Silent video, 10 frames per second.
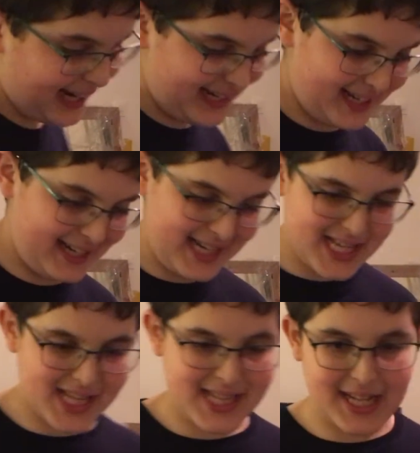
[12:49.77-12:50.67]
I
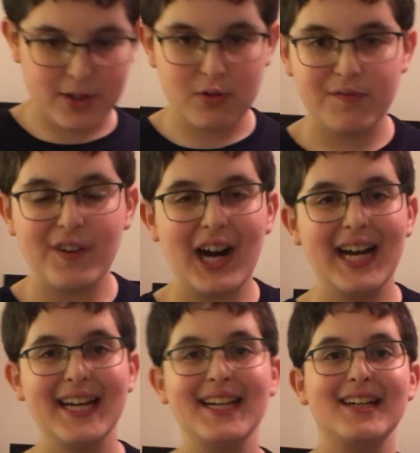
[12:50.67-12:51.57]
guess they do
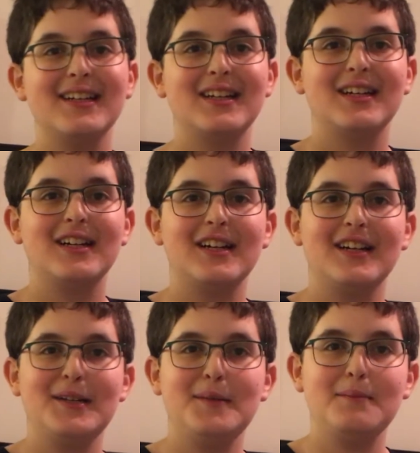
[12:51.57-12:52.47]
fine.
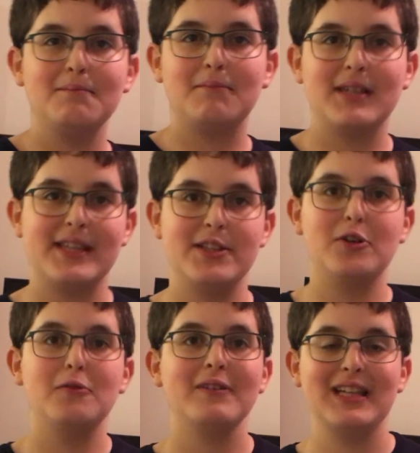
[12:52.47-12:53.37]
But they
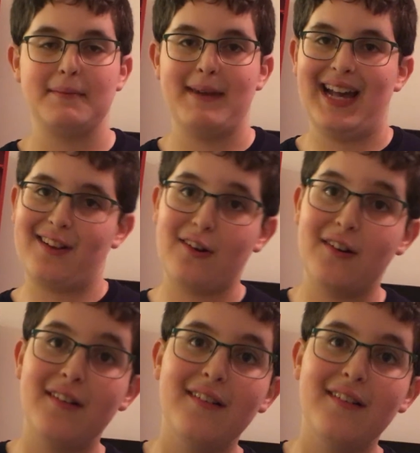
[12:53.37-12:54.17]
don't really matter.